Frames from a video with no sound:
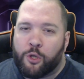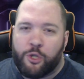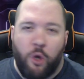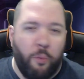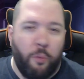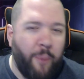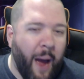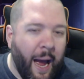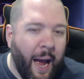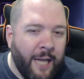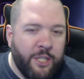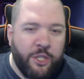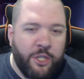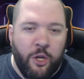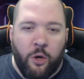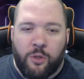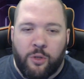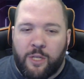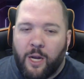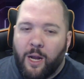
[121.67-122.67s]
patch
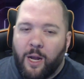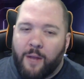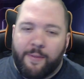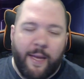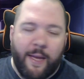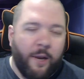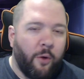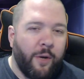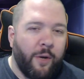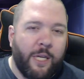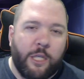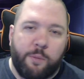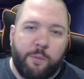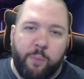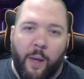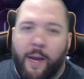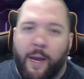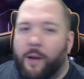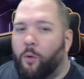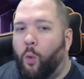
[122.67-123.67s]
notes. They don't
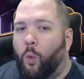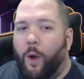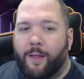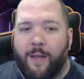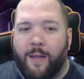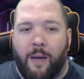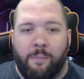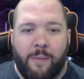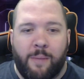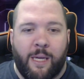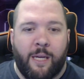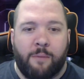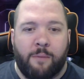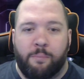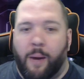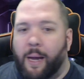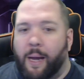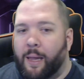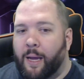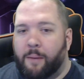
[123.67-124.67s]
explain what they mean
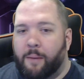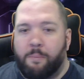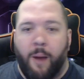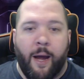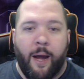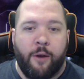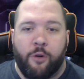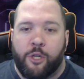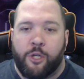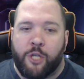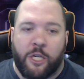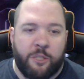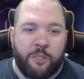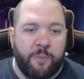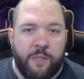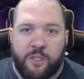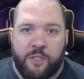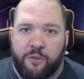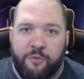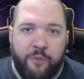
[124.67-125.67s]
by like minor
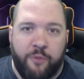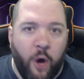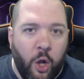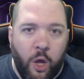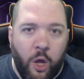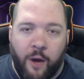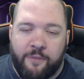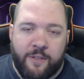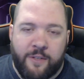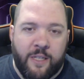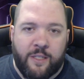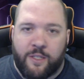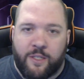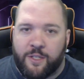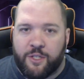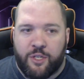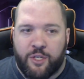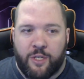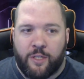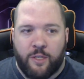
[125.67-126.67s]
adjustments to fall off
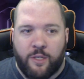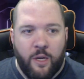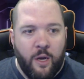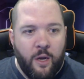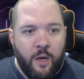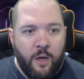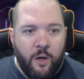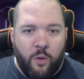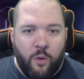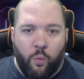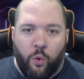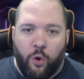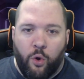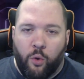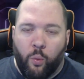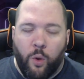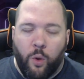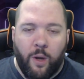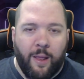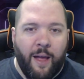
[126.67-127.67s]
distances.
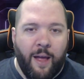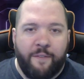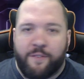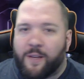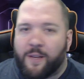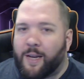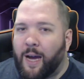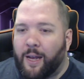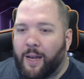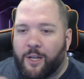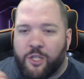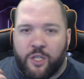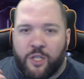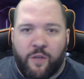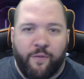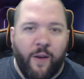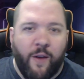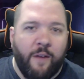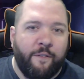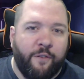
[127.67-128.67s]
We're left to kind of
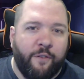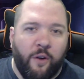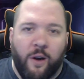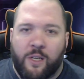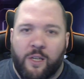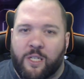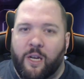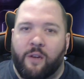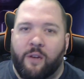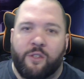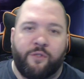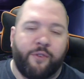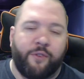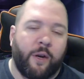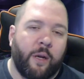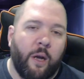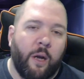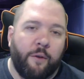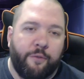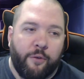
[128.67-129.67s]
just fend for ourselves,
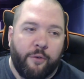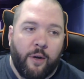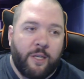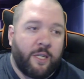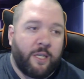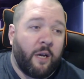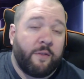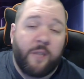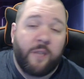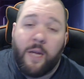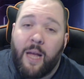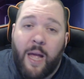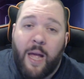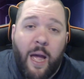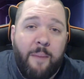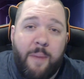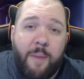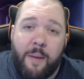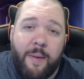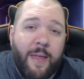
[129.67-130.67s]
figure it out for ourselves.
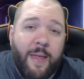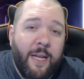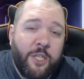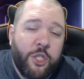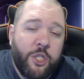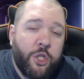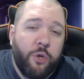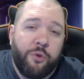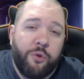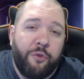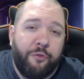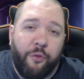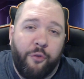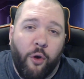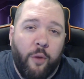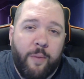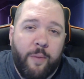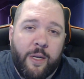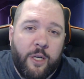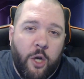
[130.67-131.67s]
And maybe that's true to
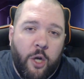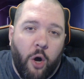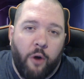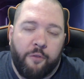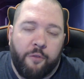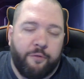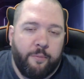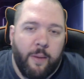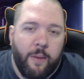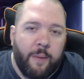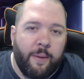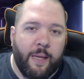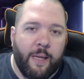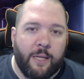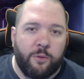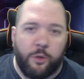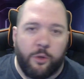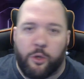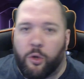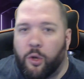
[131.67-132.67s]
form in golf. Maybe
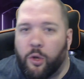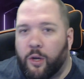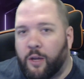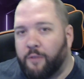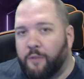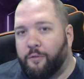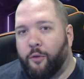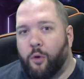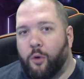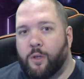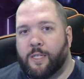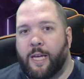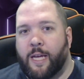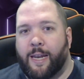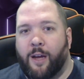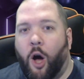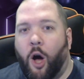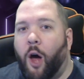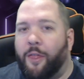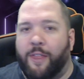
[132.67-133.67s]
that's what they're looking for, is
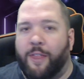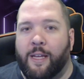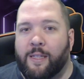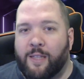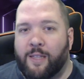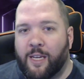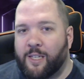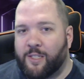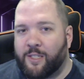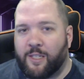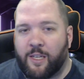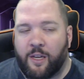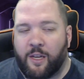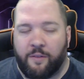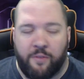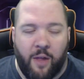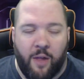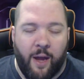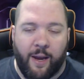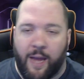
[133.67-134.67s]
that authenticity of
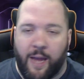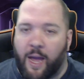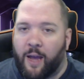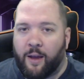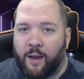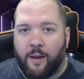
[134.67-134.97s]
like, hey,